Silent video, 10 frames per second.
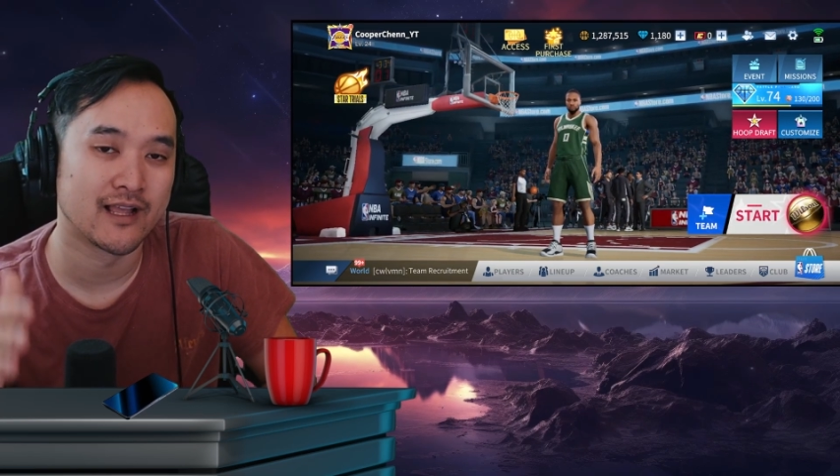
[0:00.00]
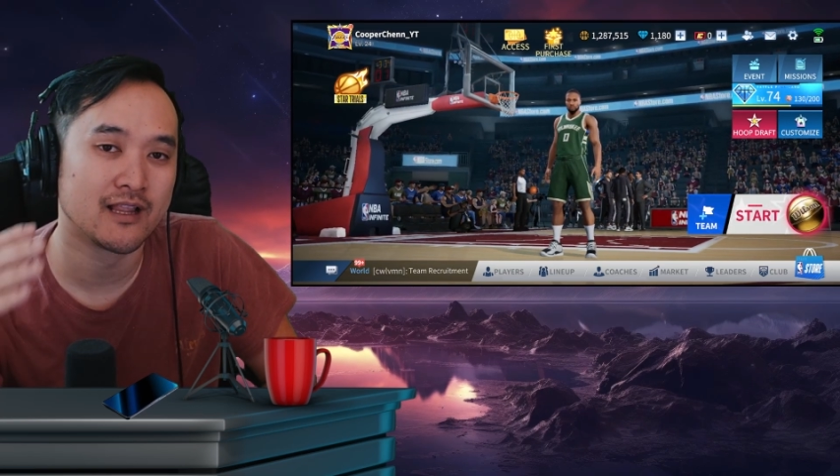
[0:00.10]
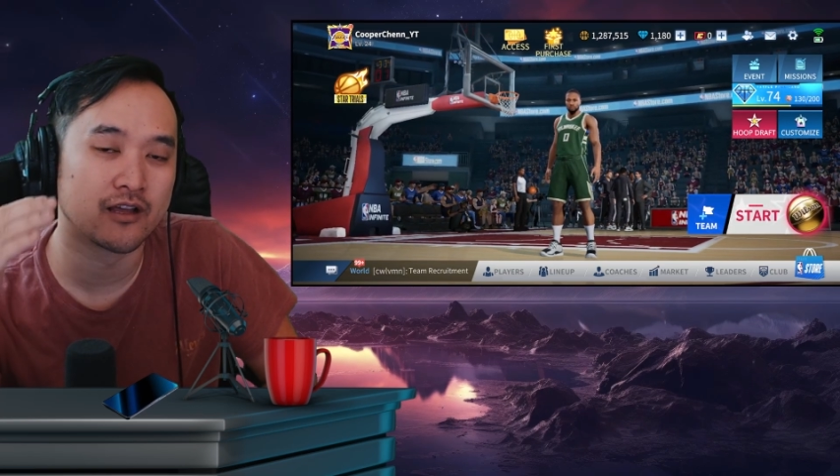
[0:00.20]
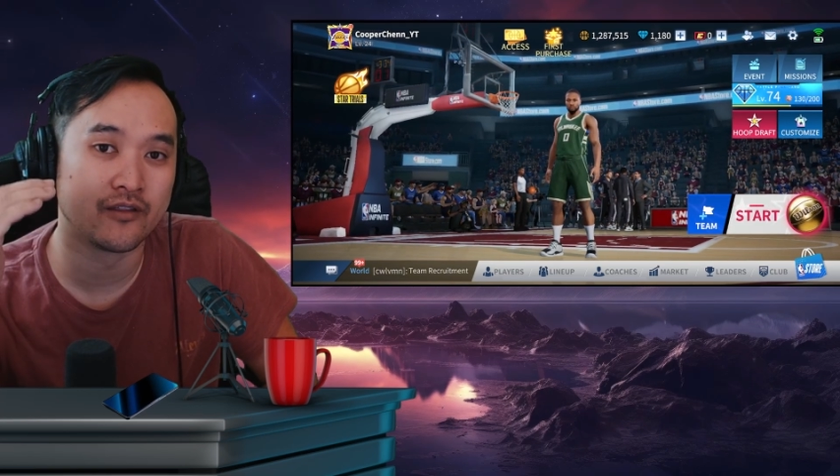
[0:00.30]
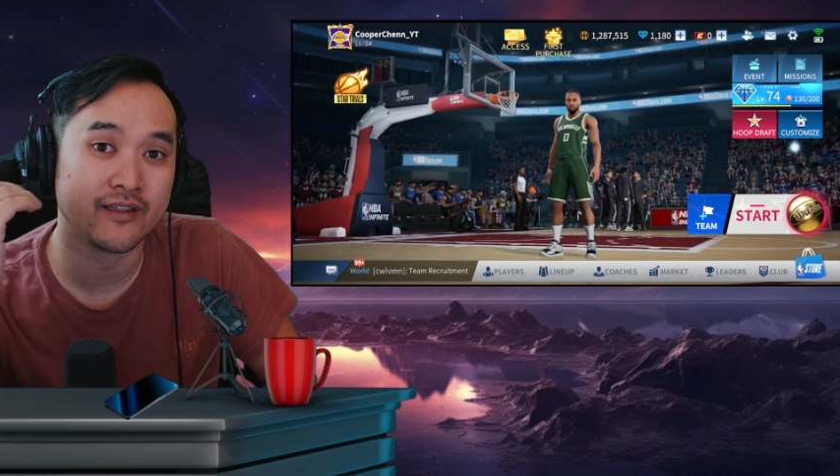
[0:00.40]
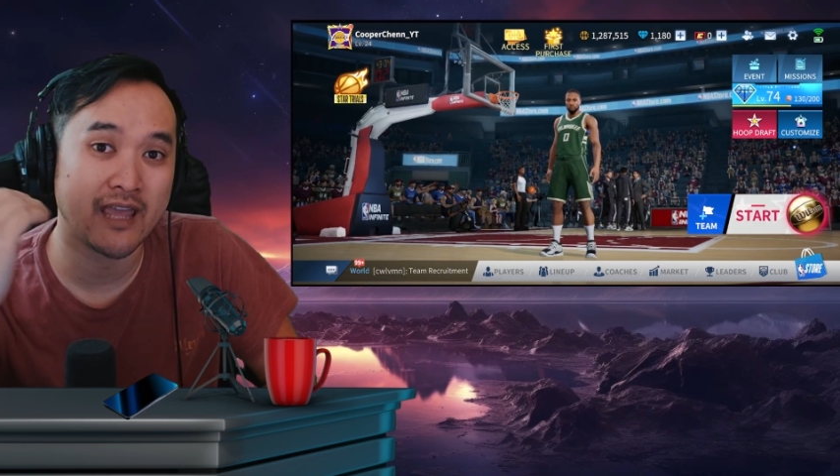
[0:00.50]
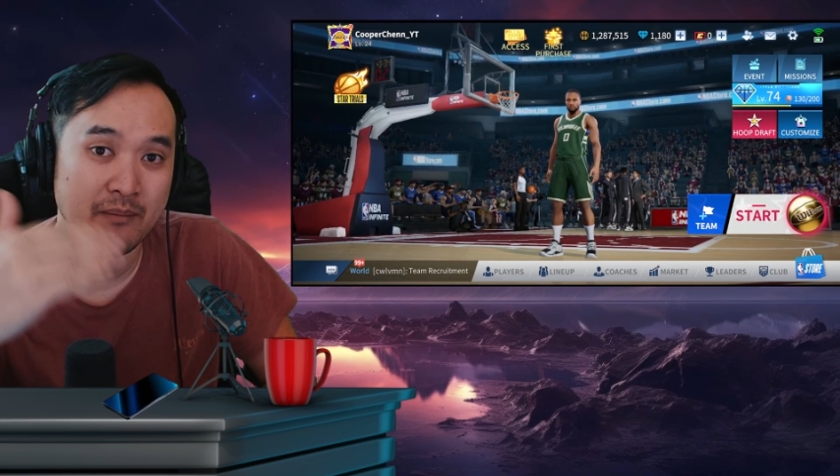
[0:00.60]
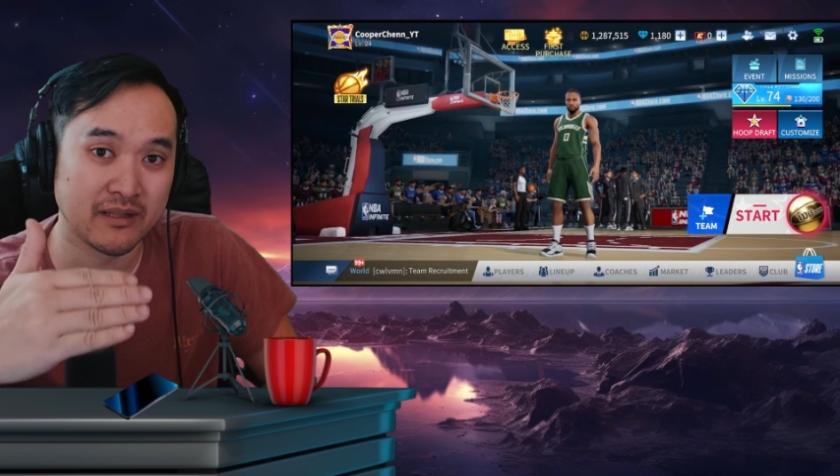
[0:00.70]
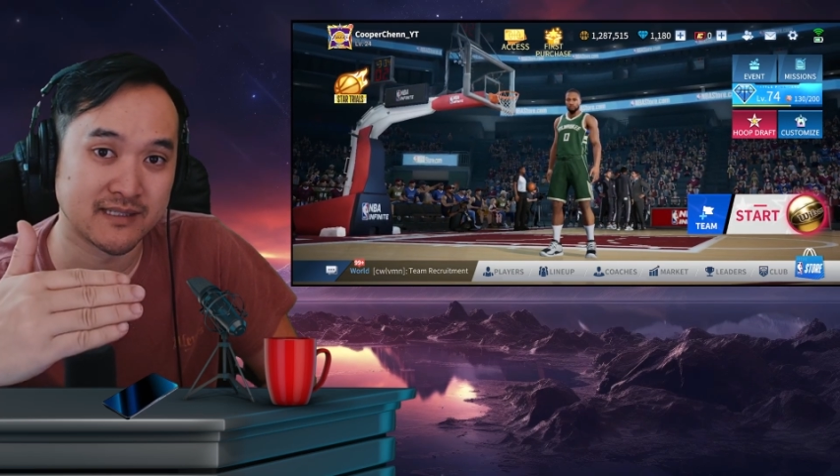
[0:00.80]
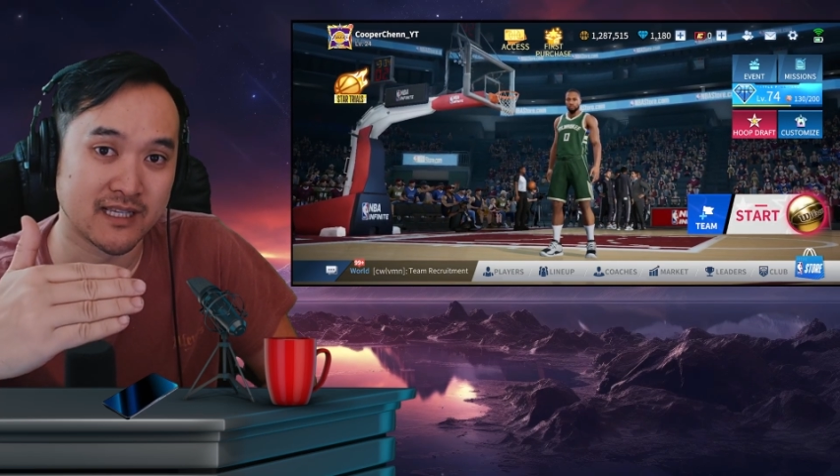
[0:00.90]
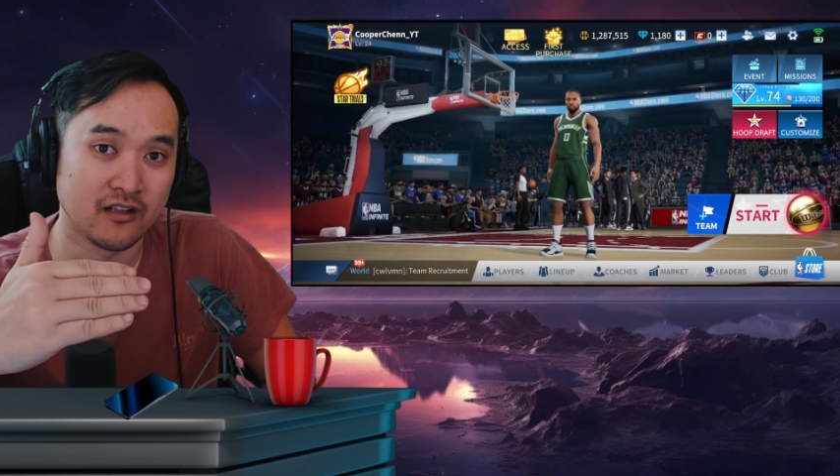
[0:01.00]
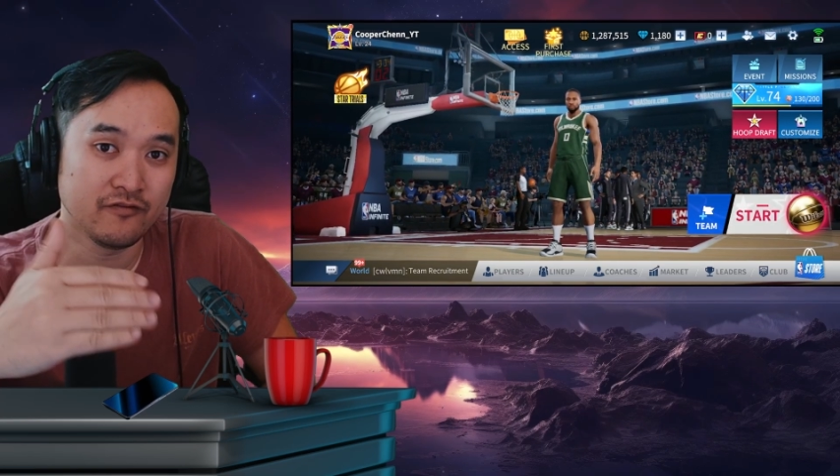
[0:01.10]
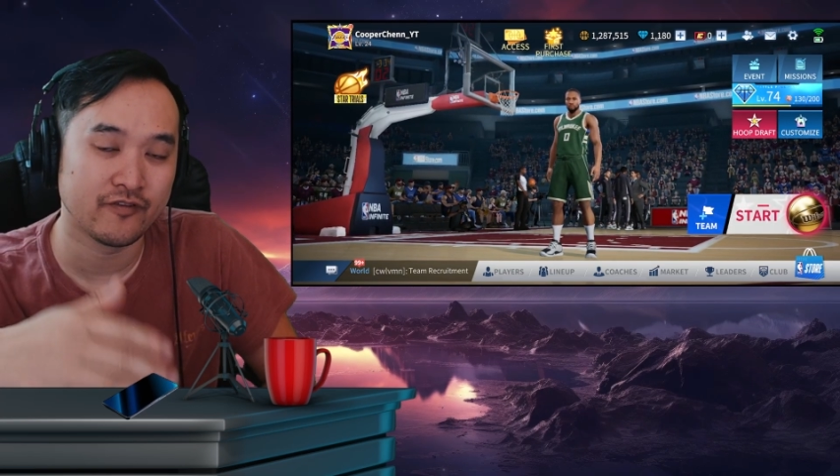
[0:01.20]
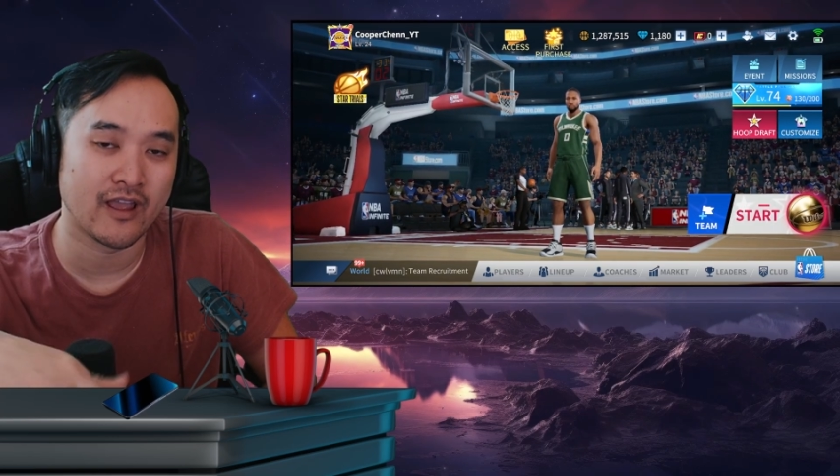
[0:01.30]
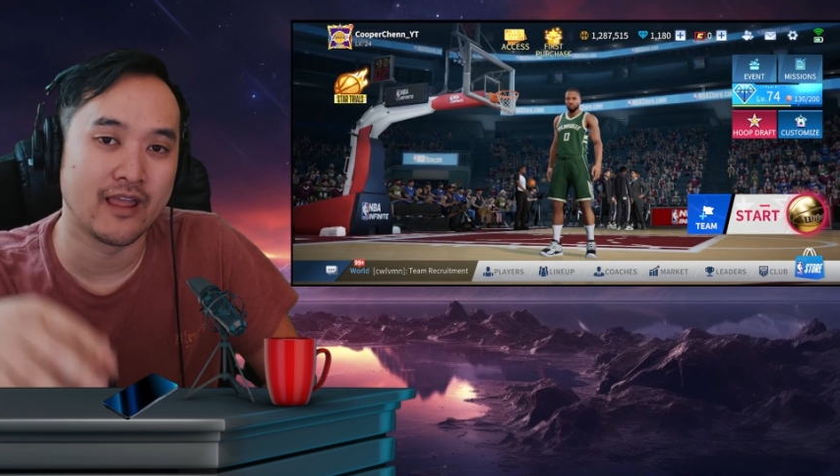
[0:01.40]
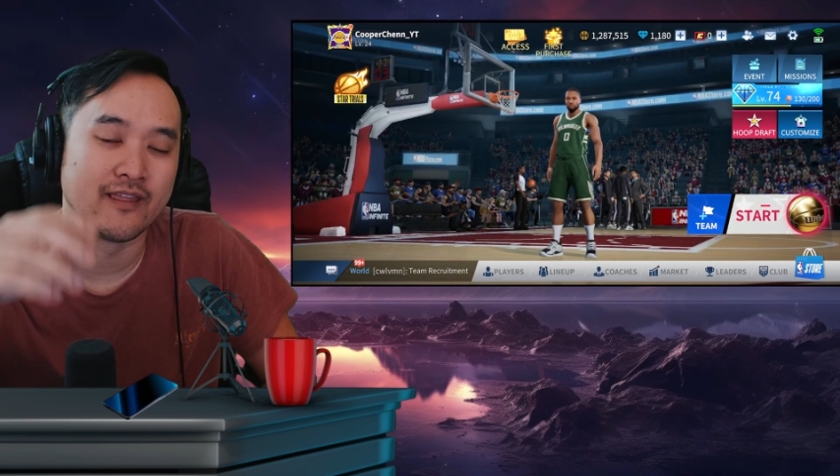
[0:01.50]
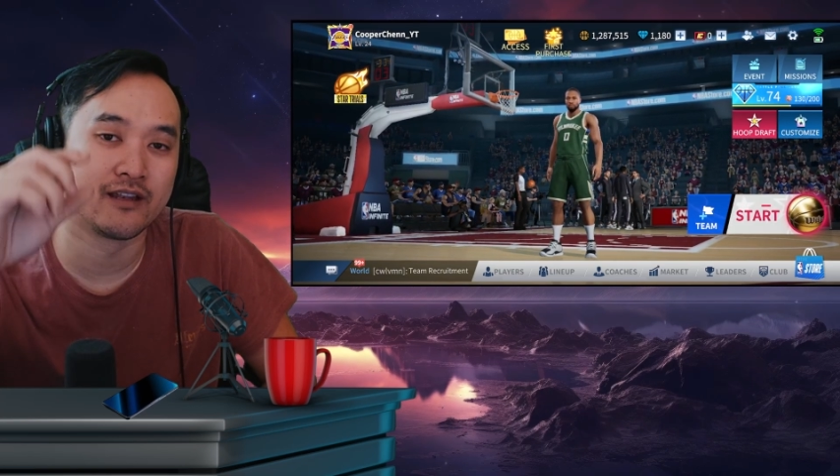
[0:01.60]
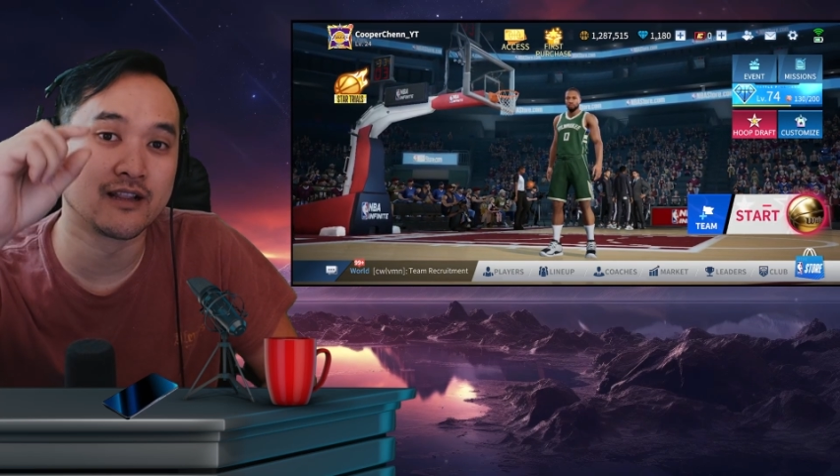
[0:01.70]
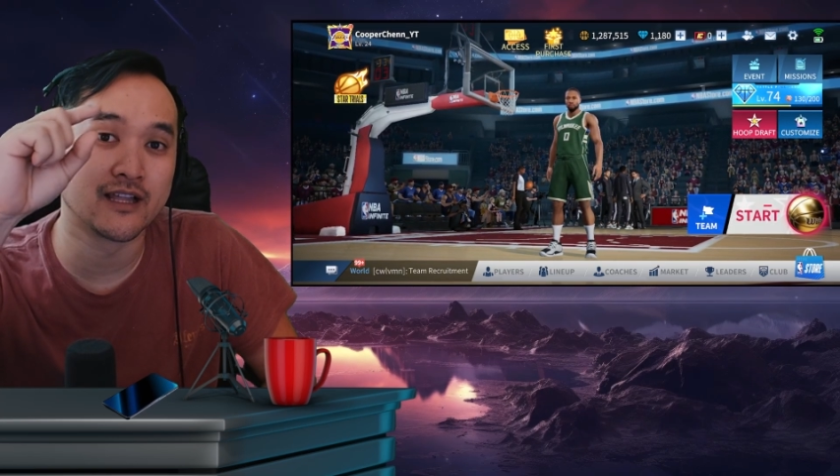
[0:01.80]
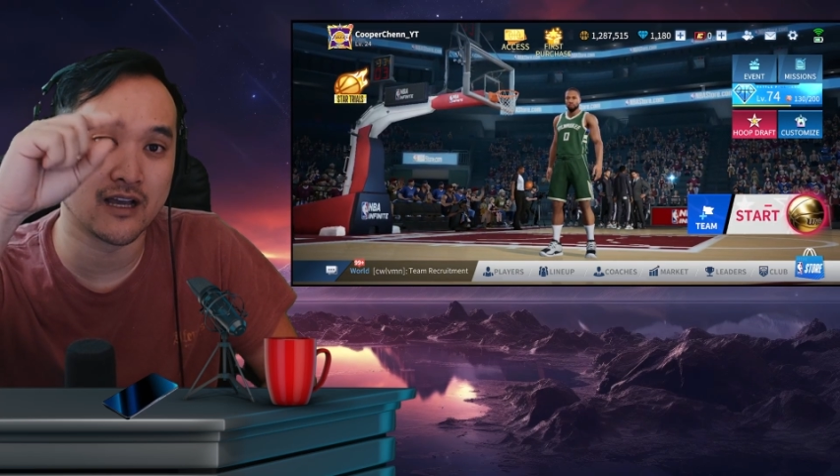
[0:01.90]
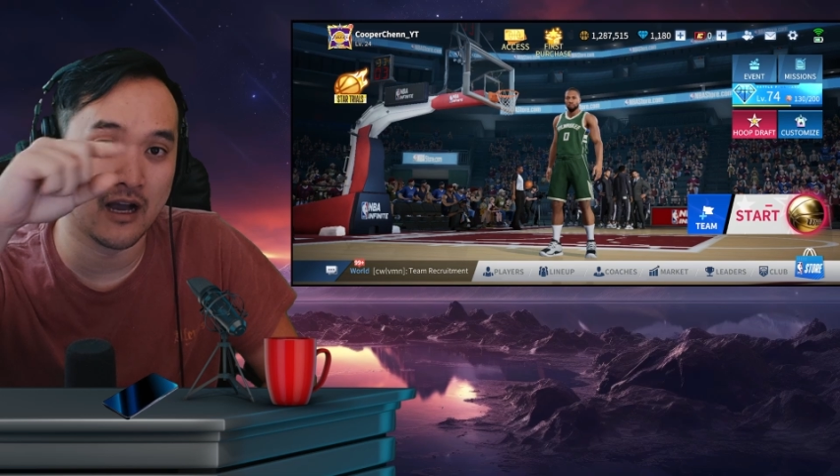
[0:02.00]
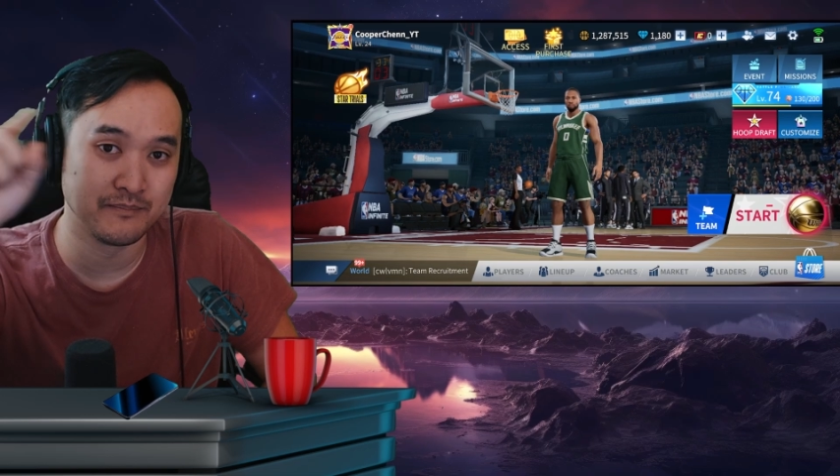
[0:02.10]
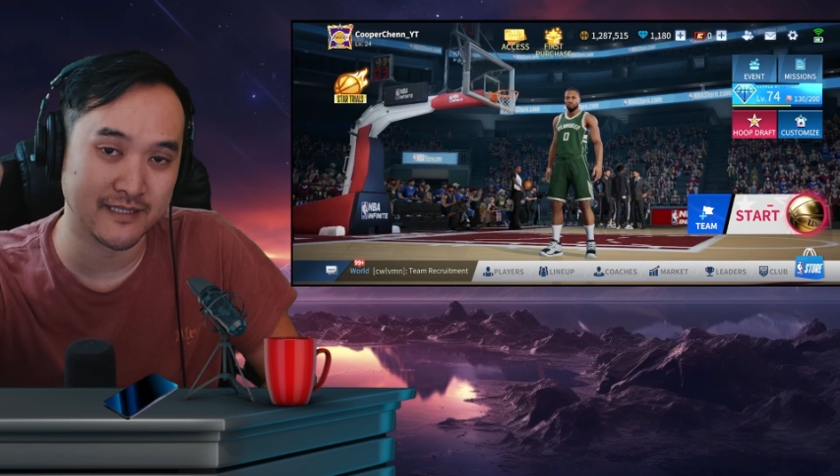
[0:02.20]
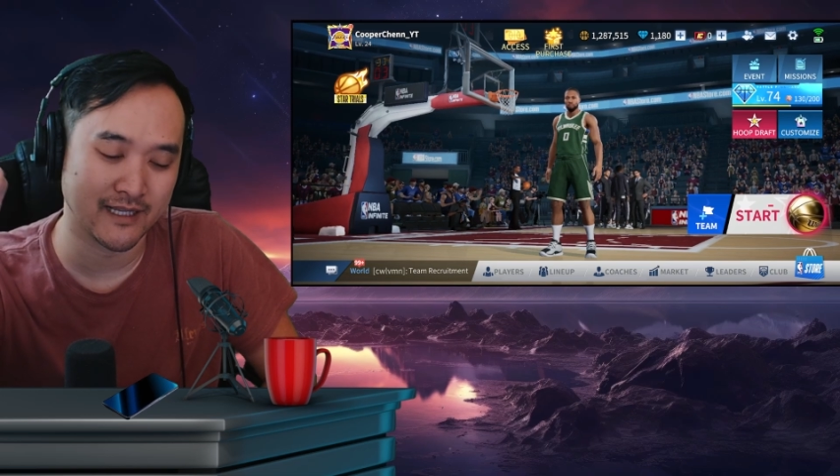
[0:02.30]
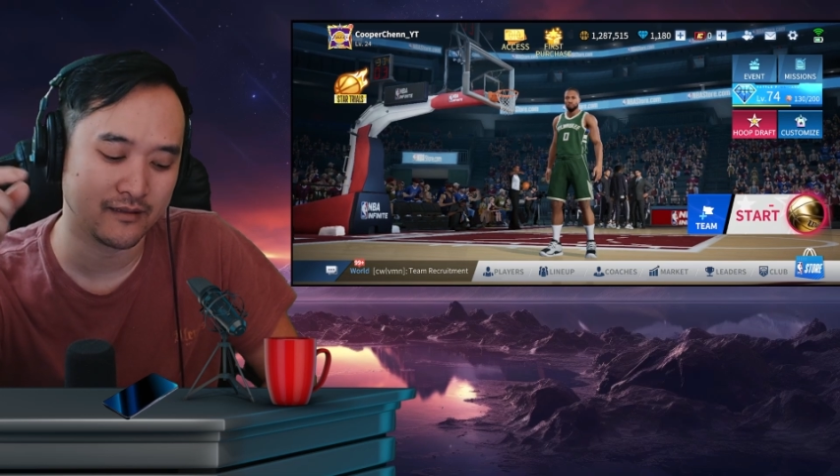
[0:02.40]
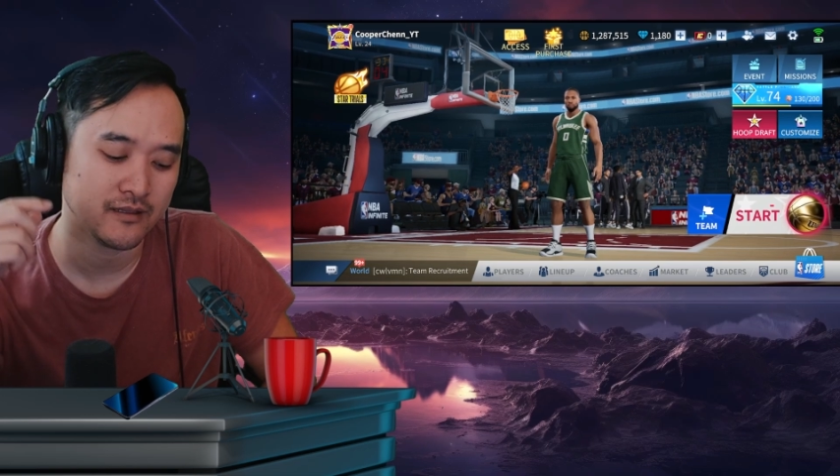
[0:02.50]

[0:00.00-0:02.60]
and click on the game itself and then click update.